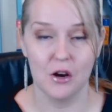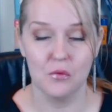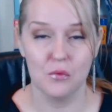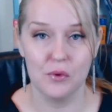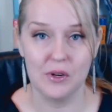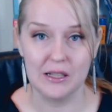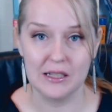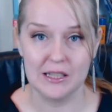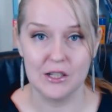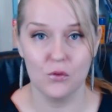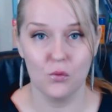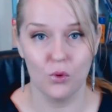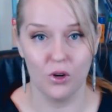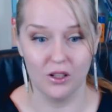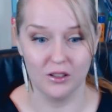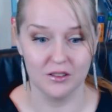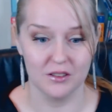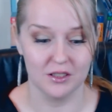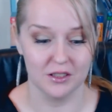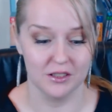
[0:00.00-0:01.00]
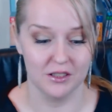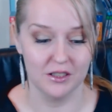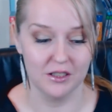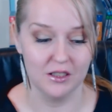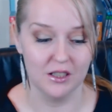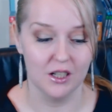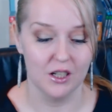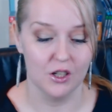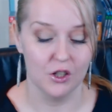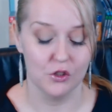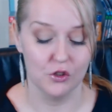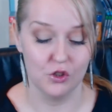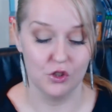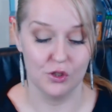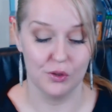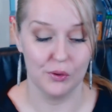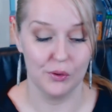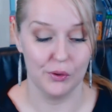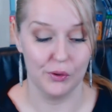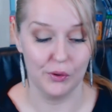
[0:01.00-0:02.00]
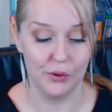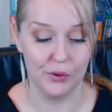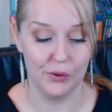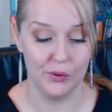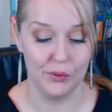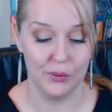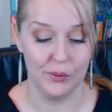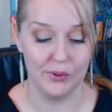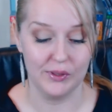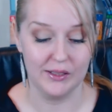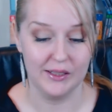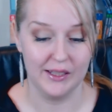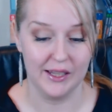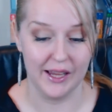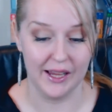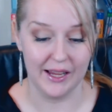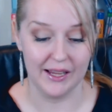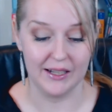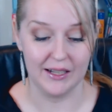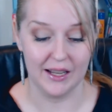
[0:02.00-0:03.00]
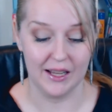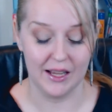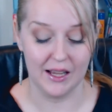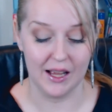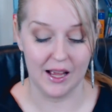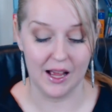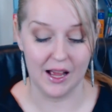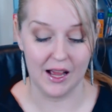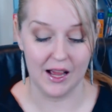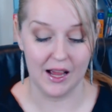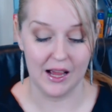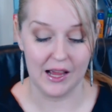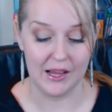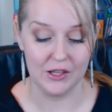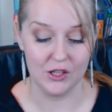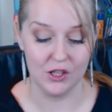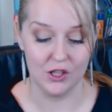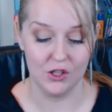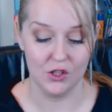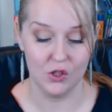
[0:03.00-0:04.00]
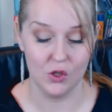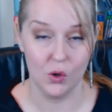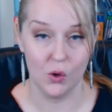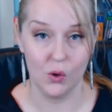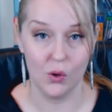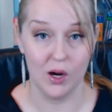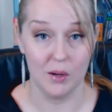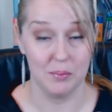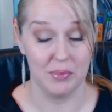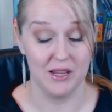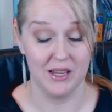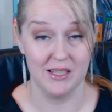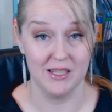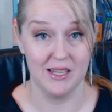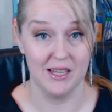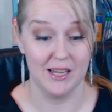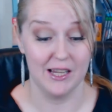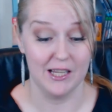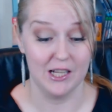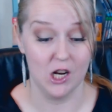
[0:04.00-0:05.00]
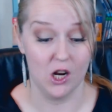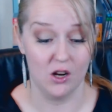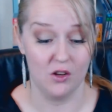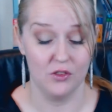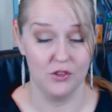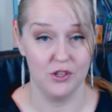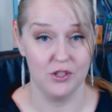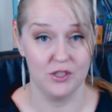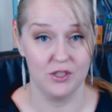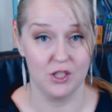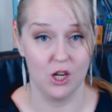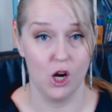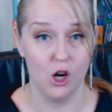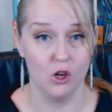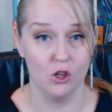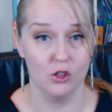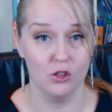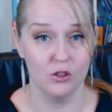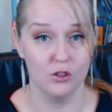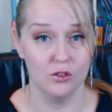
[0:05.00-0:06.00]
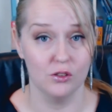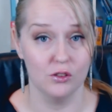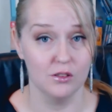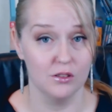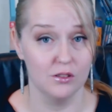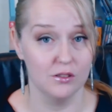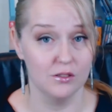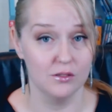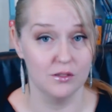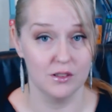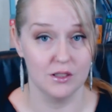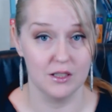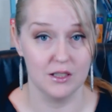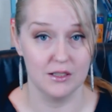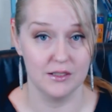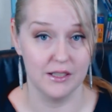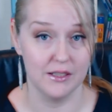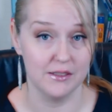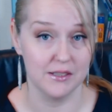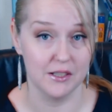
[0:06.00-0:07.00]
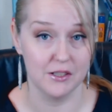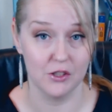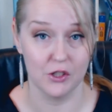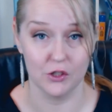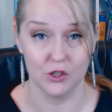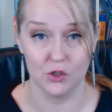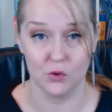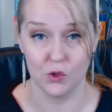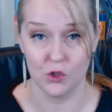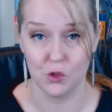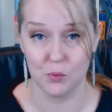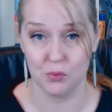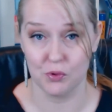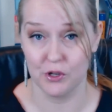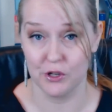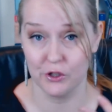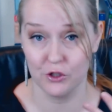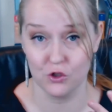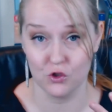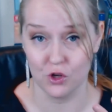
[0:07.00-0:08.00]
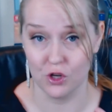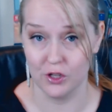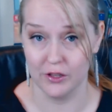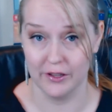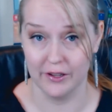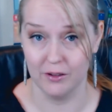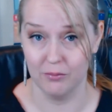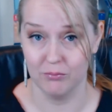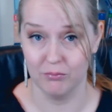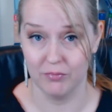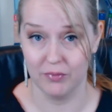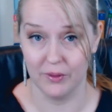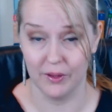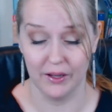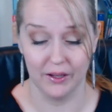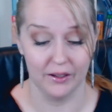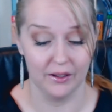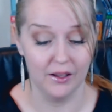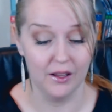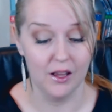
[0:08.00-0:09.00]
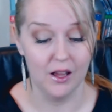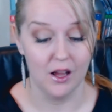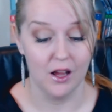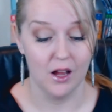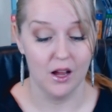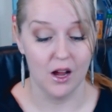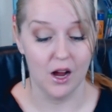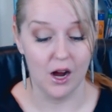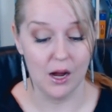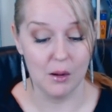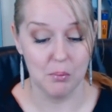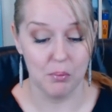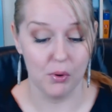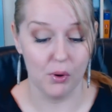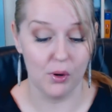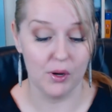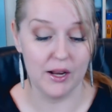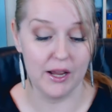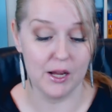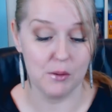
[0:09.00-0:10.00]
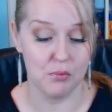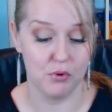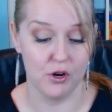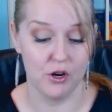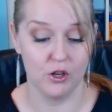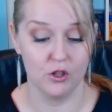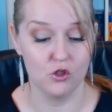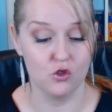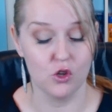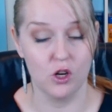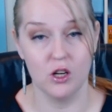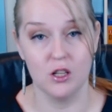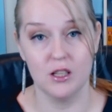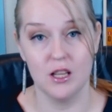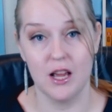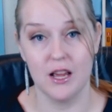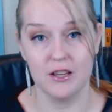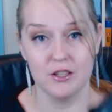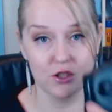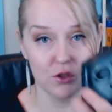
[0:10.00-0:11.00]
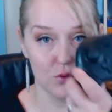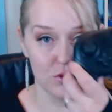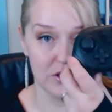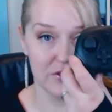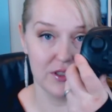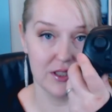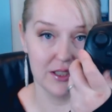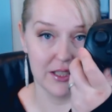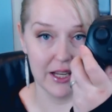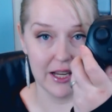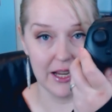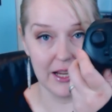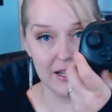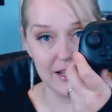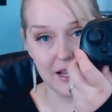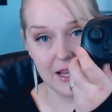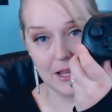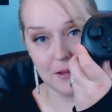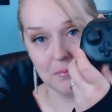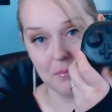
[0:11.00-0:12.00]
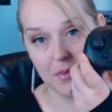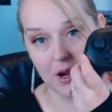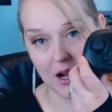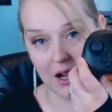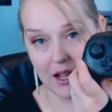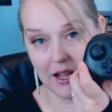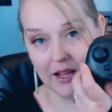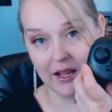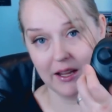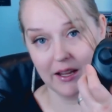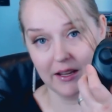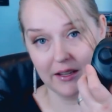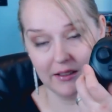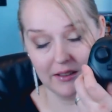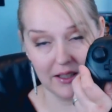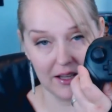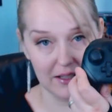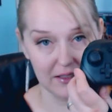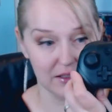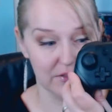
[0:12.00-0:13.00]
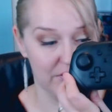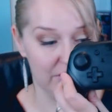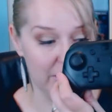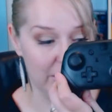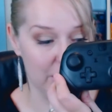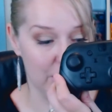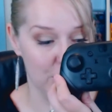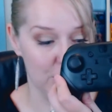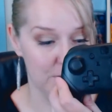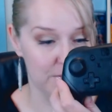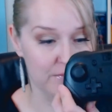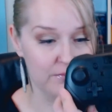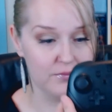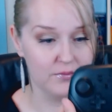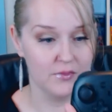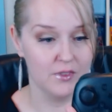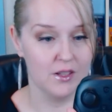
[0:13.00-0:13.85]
I really wanted to get your opinion on this whole Nintendo Switch Pro controller thing. I bought a Pro controller, as you would have seen in my last video,